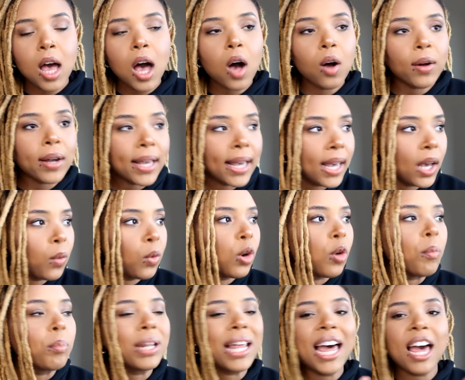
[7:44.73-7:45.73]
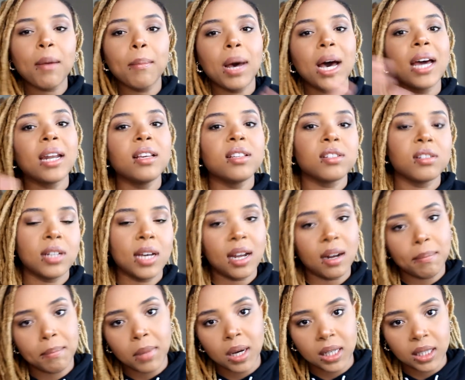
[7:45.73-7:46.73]
Okay, well, black bodies are
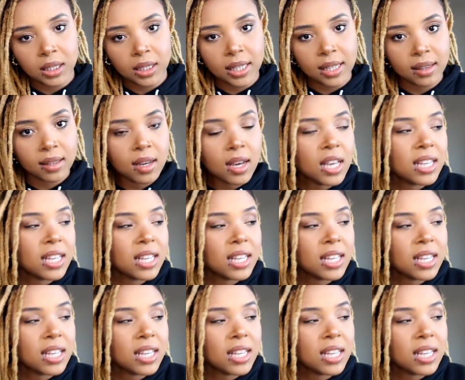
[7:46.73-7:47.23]
not a monolith.